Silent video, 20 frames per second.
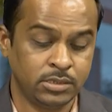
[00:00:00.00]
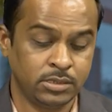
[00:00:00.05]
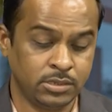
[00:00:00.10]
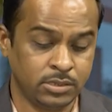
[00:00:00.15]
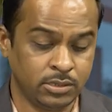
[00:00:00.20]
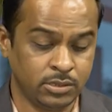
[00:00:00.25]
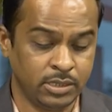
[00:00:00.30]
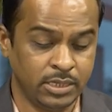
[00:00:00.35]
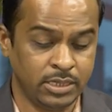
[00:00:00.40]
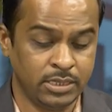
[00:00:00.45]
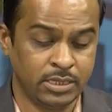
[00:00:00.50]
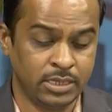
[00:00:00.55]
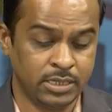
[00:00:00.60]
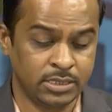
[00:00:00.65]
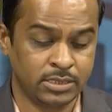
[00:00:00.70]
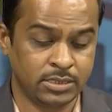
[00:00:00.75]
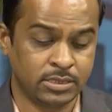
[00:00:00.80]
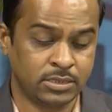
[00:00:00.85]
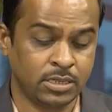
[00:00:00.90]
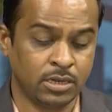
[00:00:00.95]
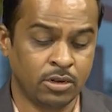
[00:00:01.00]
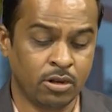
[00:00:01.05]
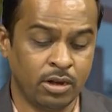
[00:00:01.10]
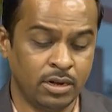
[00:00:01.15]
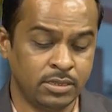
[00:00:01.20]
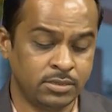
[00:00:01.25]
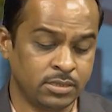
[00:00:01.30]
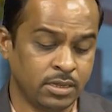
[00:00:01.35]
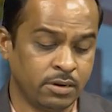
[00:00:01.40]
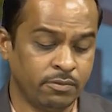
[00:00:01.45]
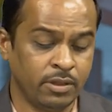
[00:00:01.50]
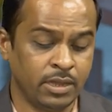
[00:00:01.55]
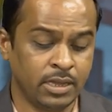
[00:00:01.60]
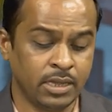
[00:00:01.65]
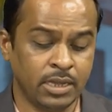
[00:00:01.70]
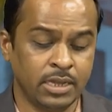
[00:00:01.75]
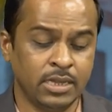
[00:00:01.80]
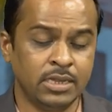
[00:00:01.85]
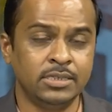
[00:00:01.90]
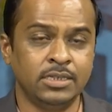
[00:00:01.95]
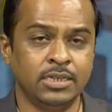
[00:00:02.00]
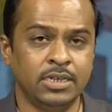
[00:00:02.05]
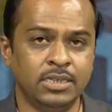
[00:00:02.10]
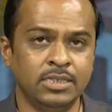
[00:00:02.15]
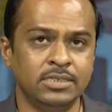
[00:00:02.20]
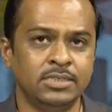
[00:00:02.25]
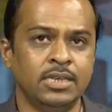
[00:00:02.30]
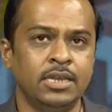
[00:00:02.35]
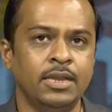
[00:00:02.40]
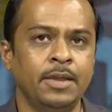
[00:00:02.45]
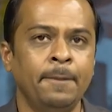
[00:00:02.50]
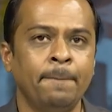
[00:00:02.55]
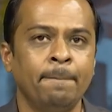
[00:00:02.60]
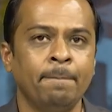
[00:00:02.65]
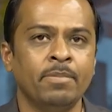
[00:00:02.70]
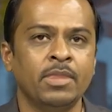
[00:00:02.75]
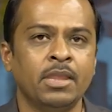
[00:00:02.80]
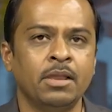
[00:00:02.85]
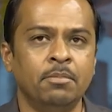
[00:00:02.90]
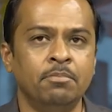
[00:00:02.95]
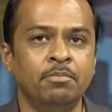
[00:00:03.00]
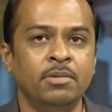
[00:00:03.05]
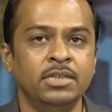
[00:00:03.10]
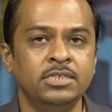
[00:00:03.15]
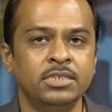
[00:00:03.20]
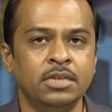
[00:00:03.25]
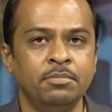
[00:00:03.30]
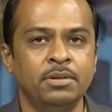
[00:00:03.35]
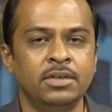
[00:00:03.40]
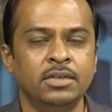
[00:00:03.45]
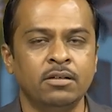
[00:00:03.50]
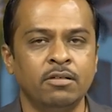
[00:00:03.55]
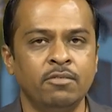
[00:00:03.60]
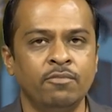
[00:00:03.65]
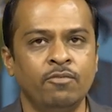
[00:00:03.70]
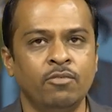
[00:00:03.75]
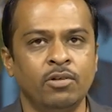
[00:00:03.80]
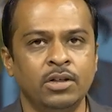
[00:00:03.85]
so in this theodolite surveying, it is the measurement of